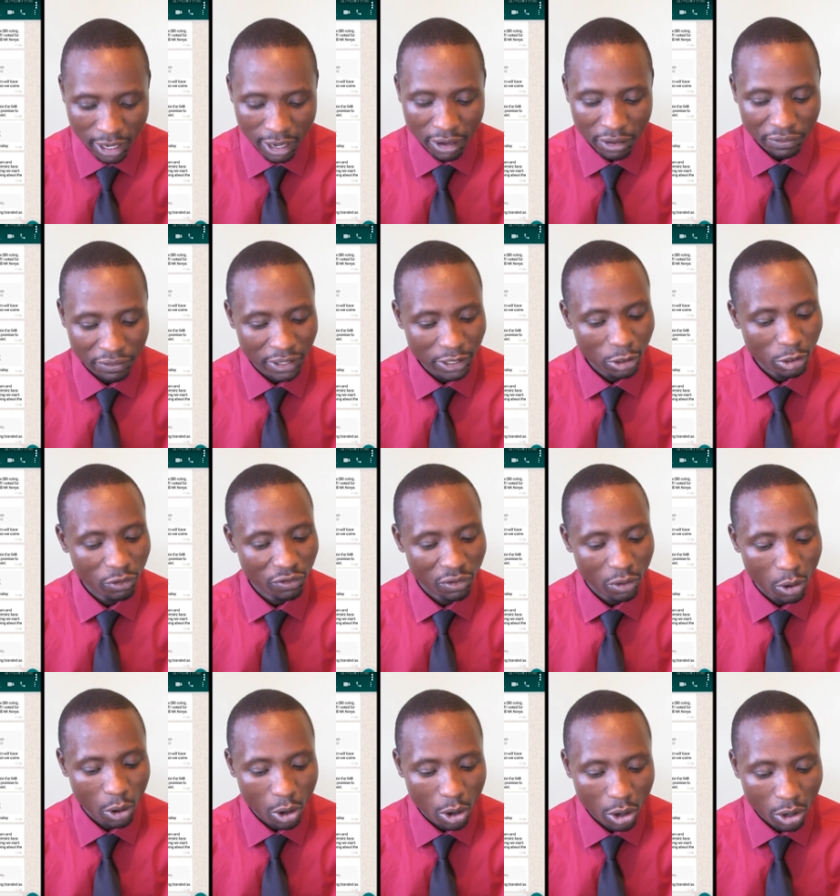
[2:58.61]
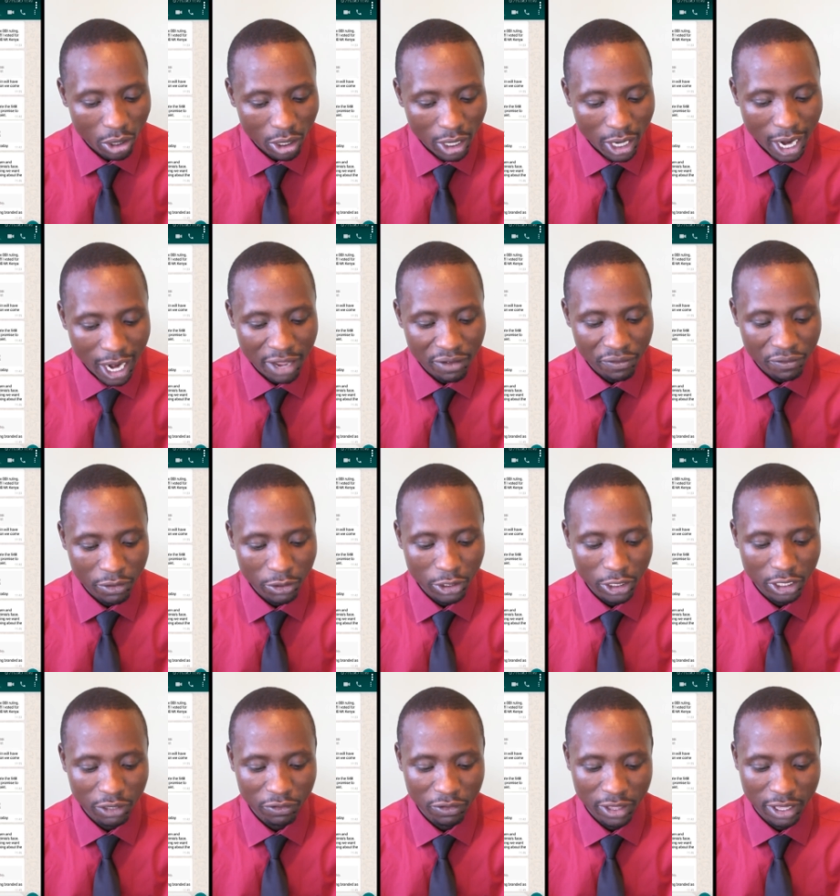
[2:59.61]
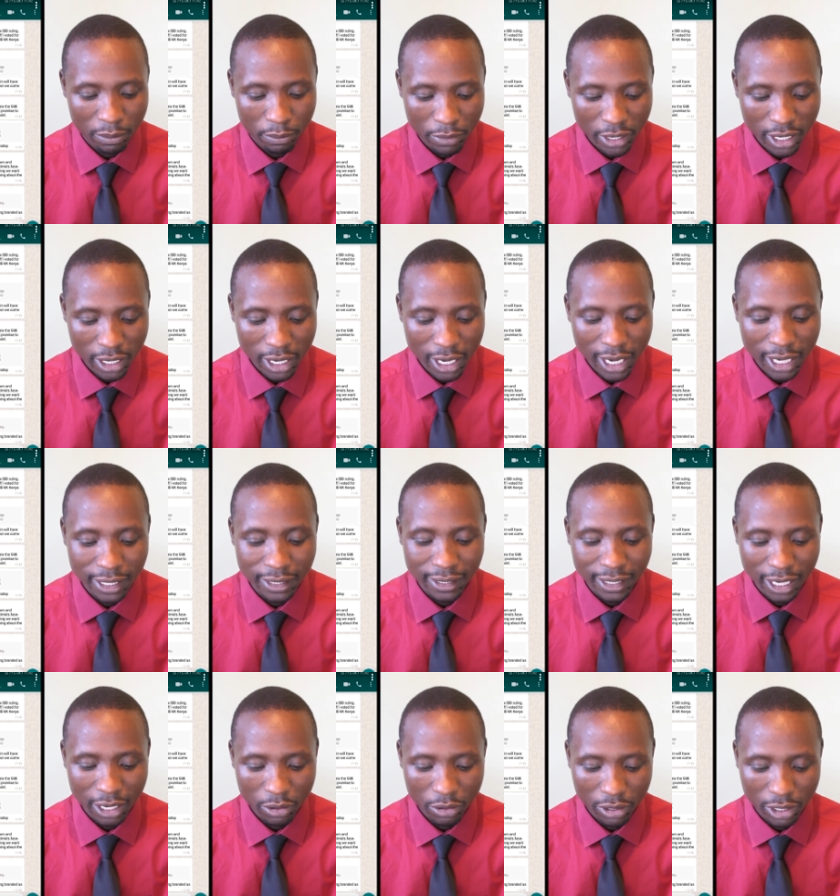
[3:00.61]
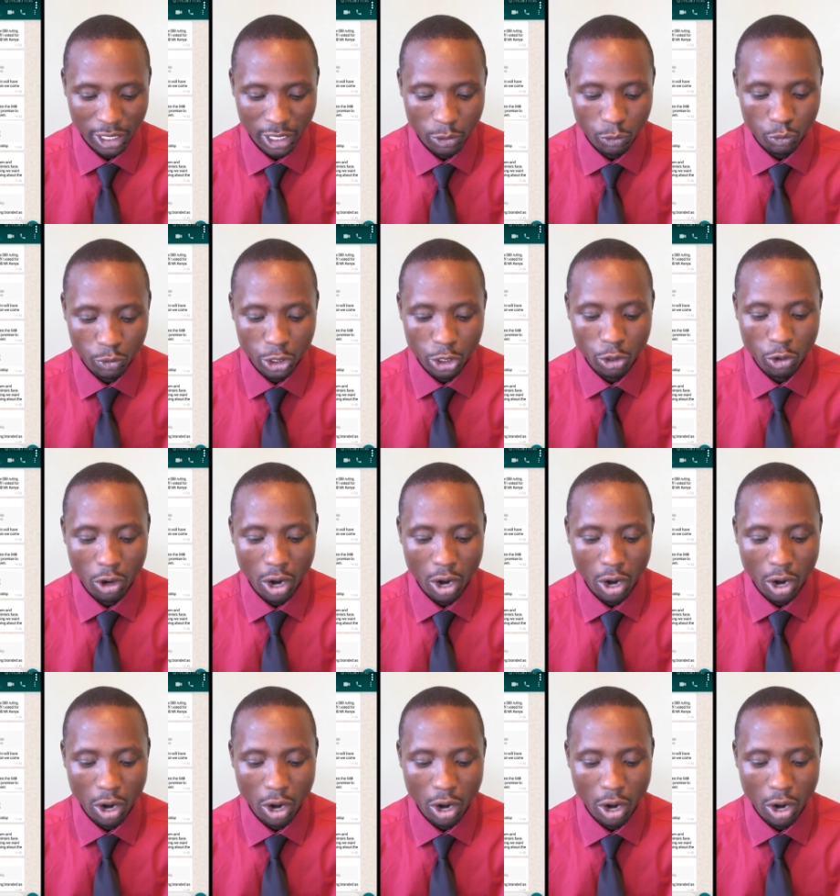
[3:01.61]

First of all, I voted for the bill, and secondly, we know